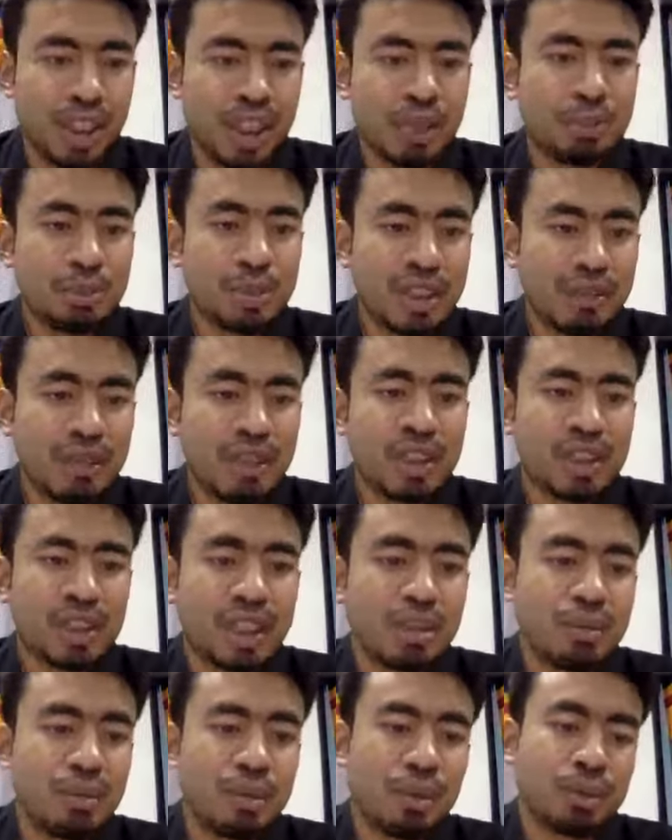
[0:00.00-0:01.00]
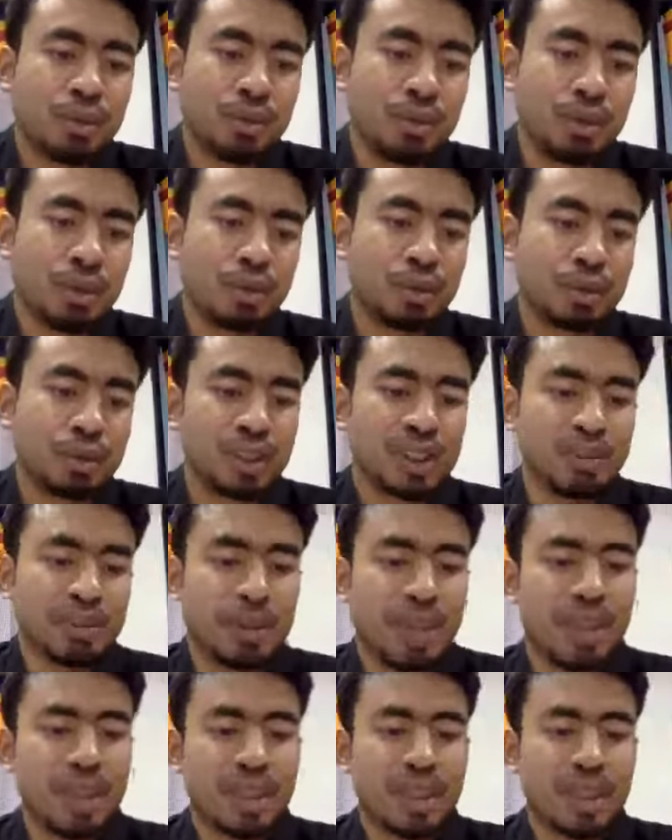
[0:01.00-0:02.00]
previously flown to
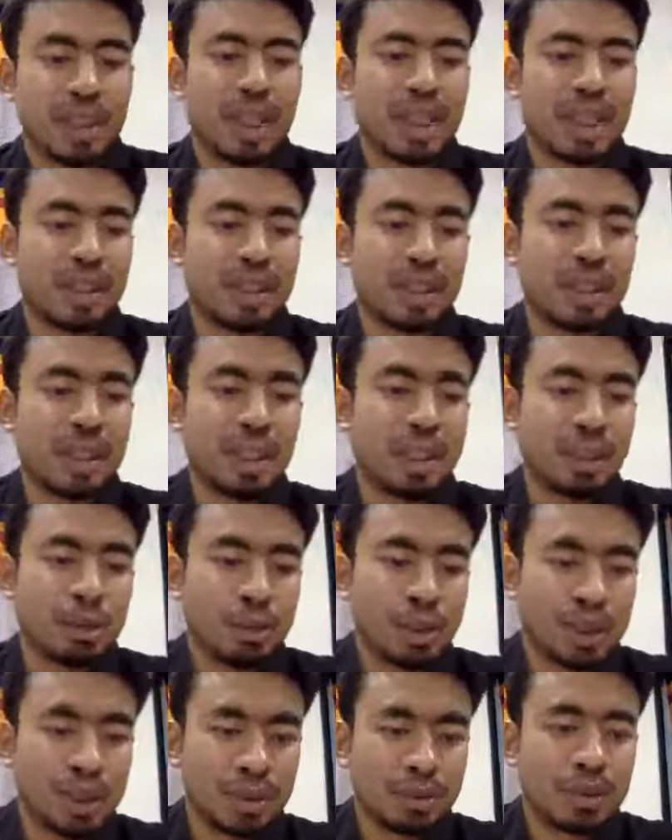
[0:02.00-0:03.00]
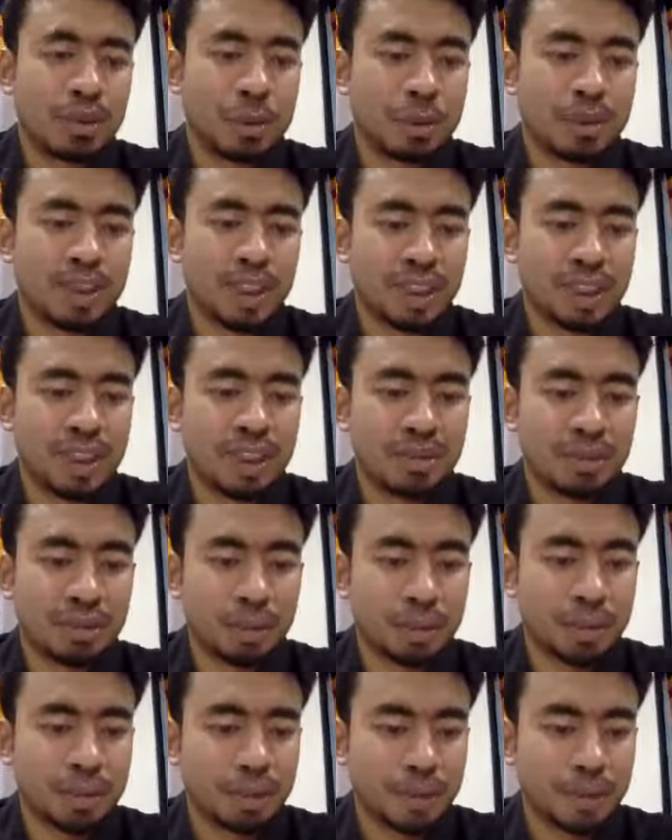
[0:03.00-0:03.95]
space and was proved successful.